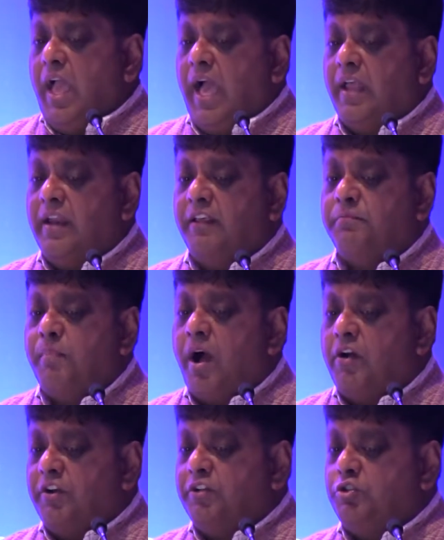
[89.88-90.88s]
And as
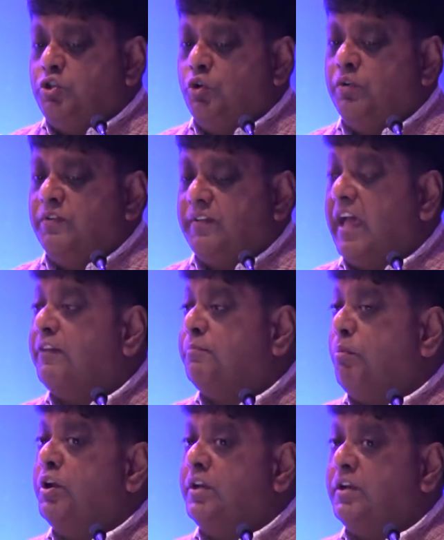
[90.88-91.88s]
Margaret Jones has
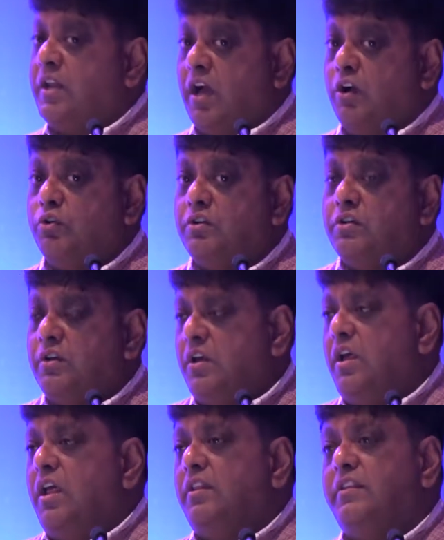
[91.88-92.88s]
pointed out,
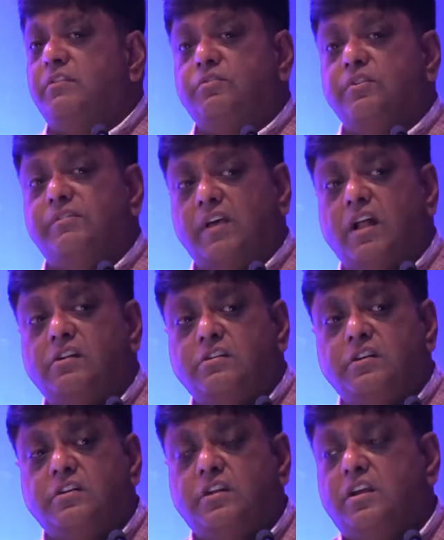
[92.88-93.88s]
this
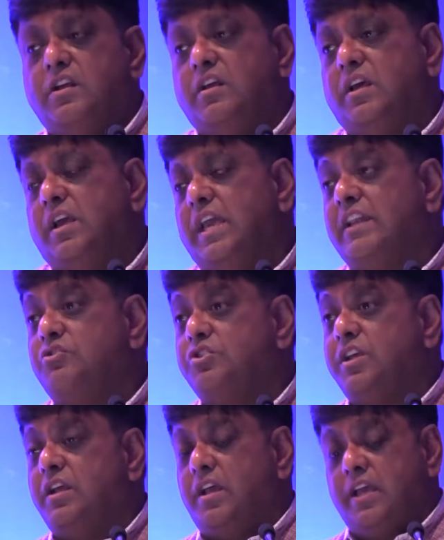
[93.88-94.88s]
resulted
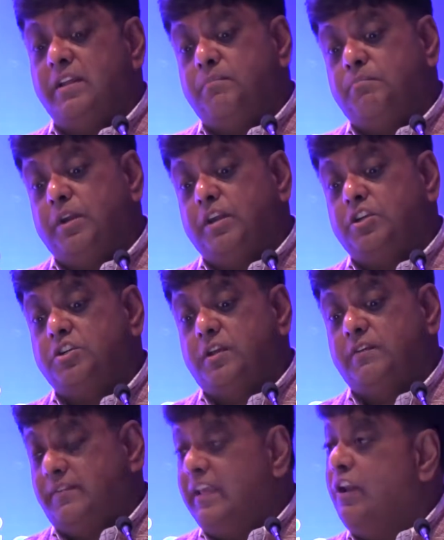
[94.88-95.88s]
in British
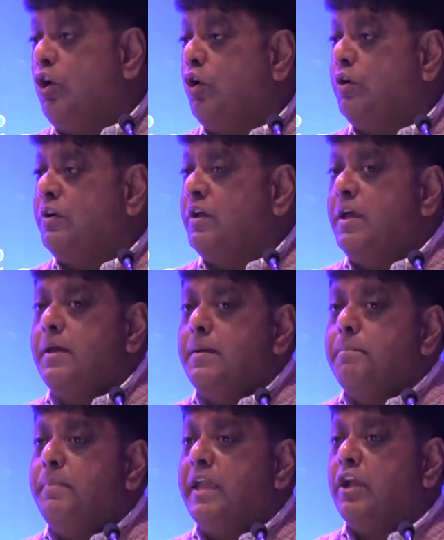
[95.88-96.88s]
Ceylon
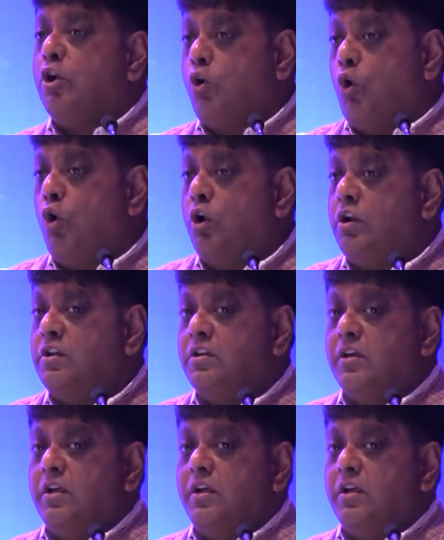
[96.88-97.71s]
being called